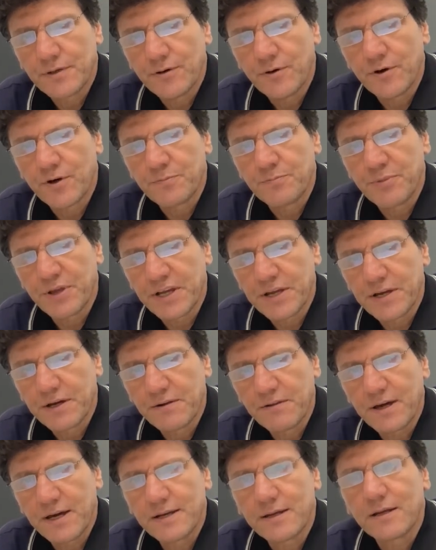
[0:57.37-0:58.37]
or bigger
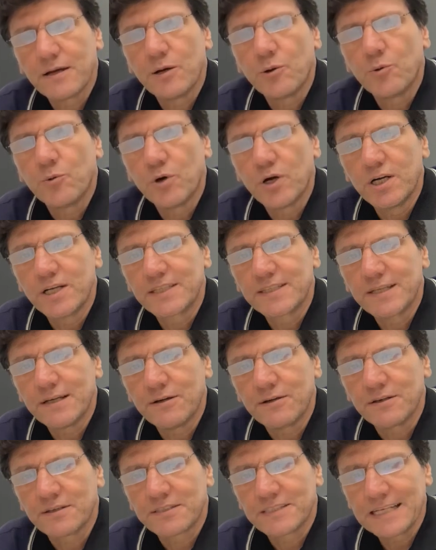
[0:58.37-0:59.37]
than word
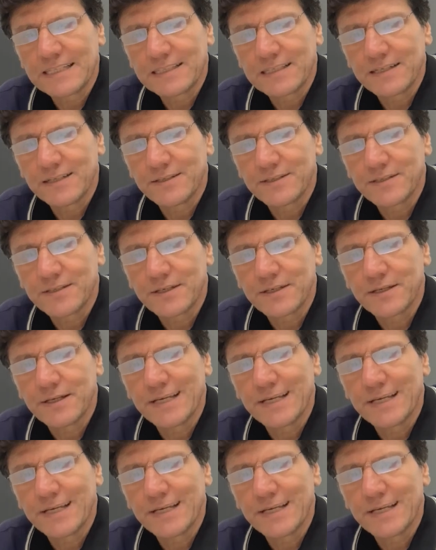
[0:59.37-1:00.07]
or sentence